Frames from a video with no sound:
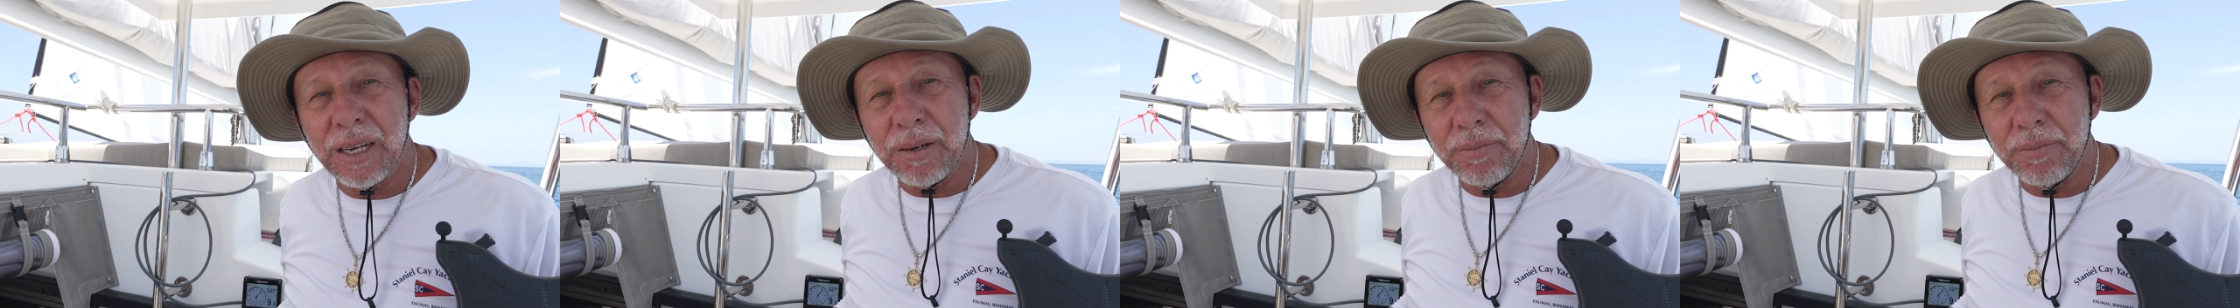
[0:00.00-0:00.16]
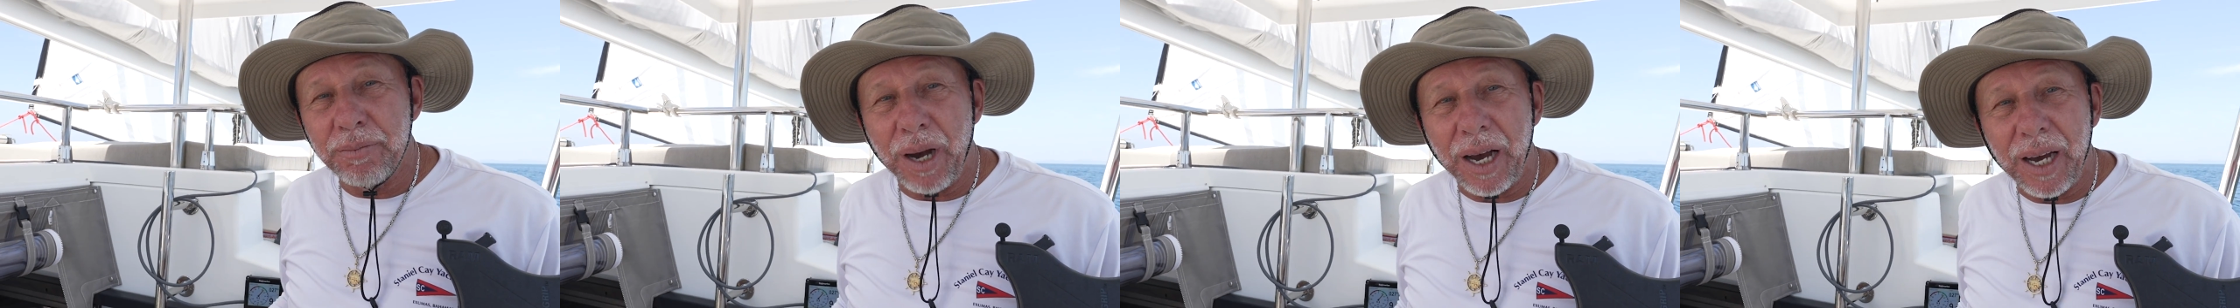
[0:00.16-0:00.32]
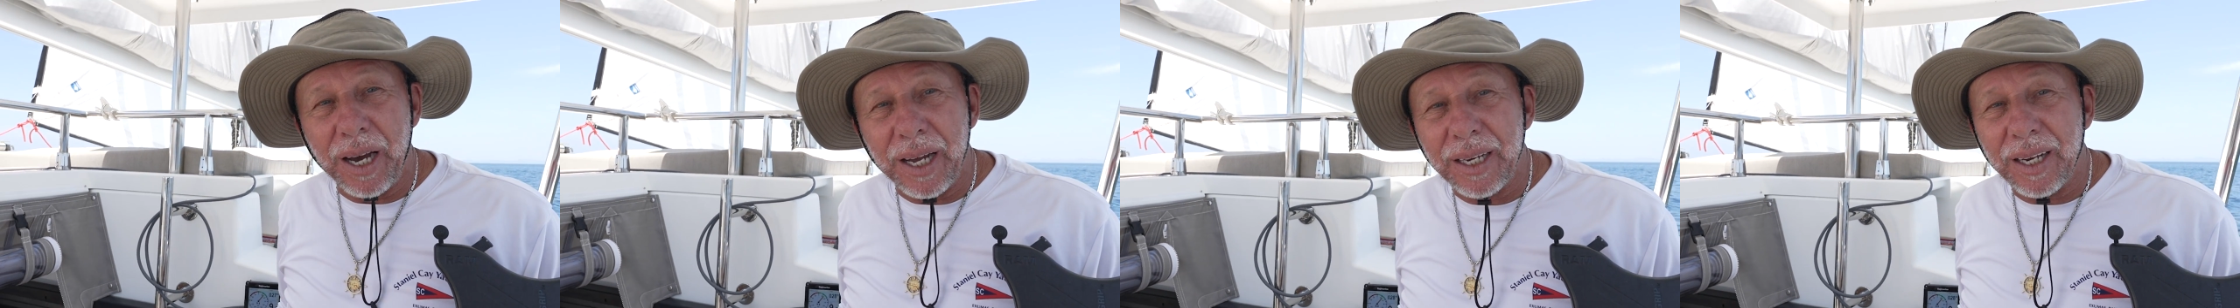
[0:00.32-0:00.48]

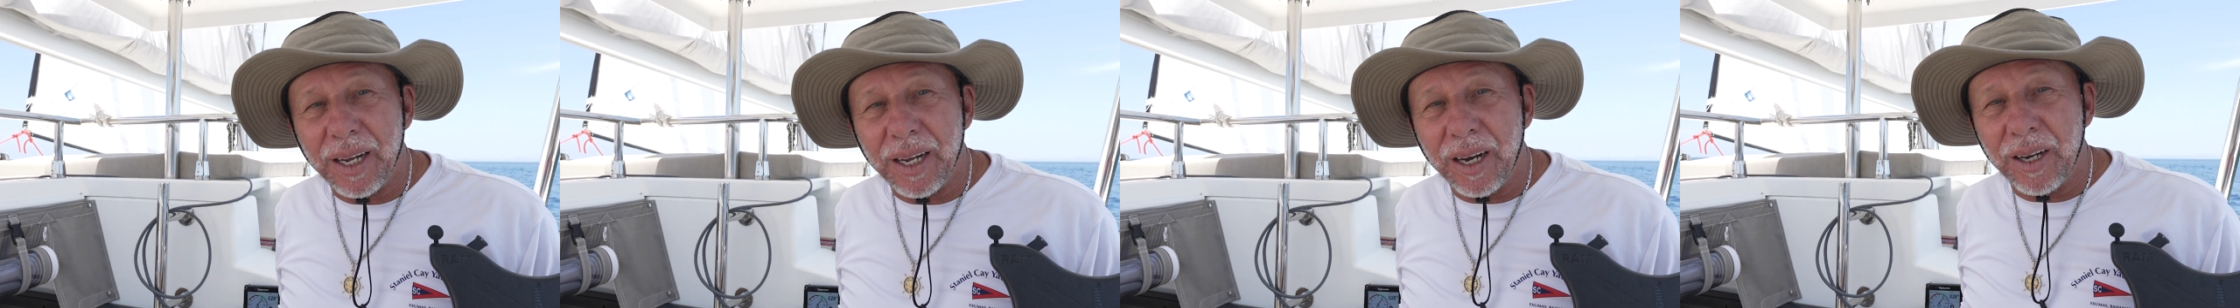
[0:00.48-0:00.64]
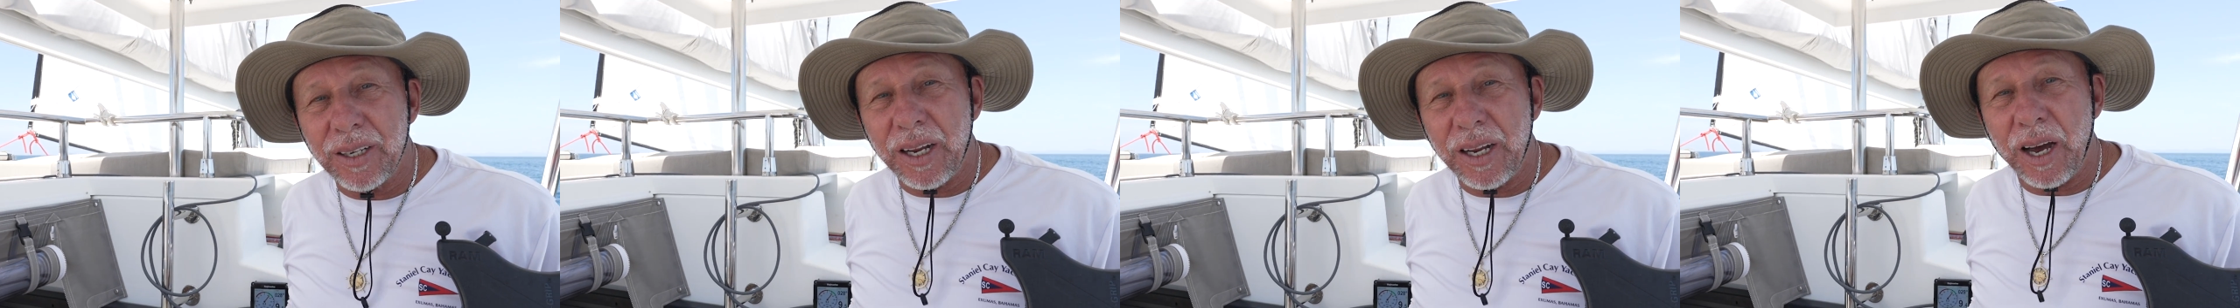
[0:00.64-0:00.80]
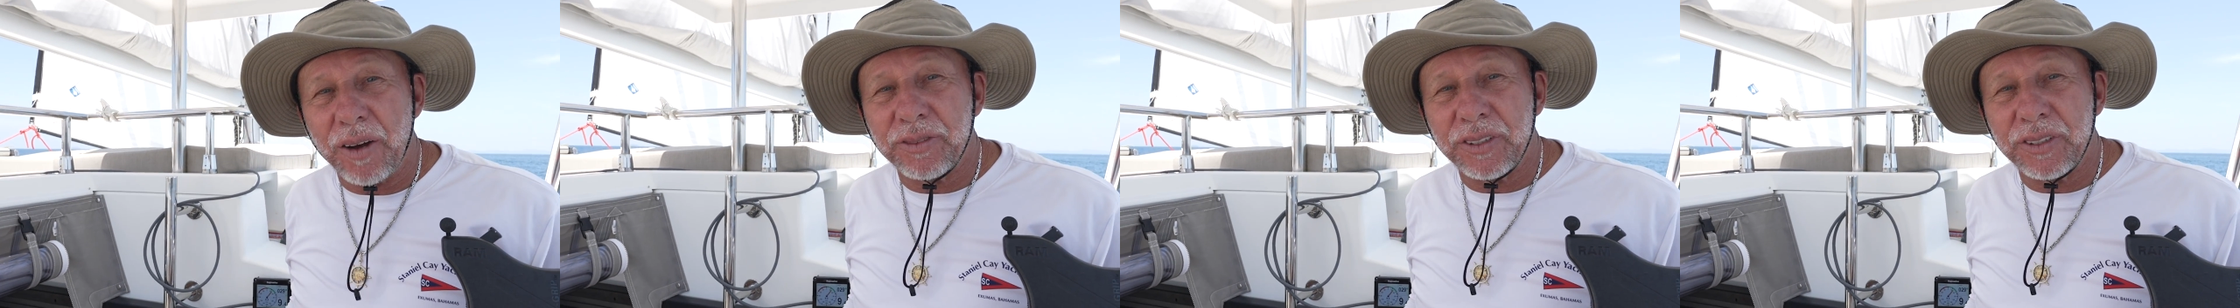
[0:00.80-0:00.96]
but
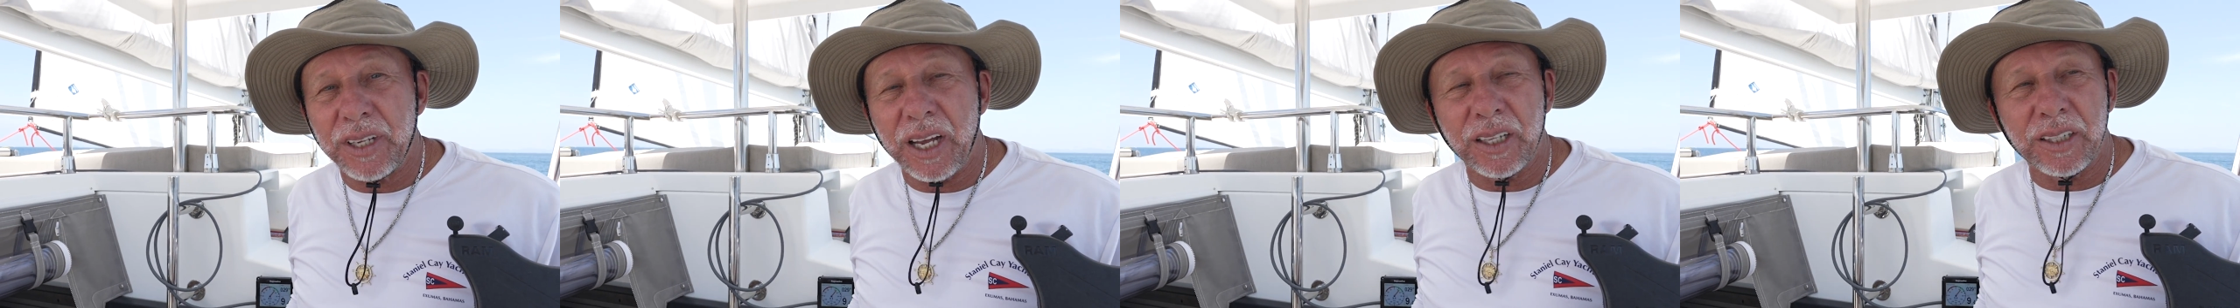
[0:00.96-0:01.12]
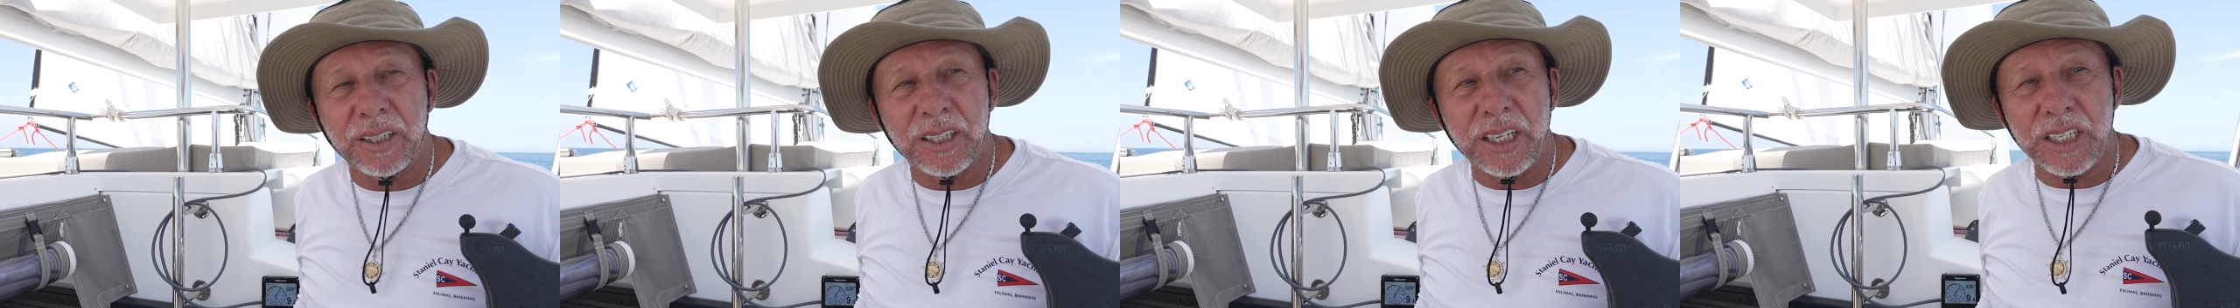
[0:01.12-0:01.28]
enough to at